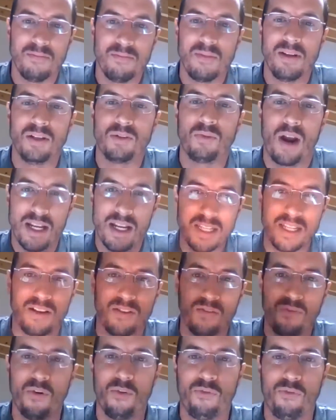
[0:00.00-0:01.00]
interesting
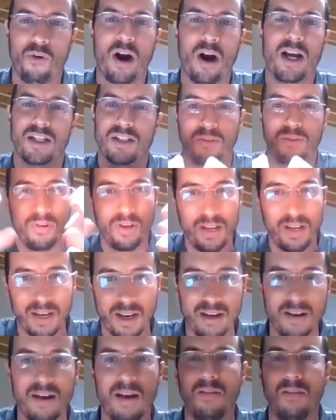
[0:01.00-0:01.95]
for us talking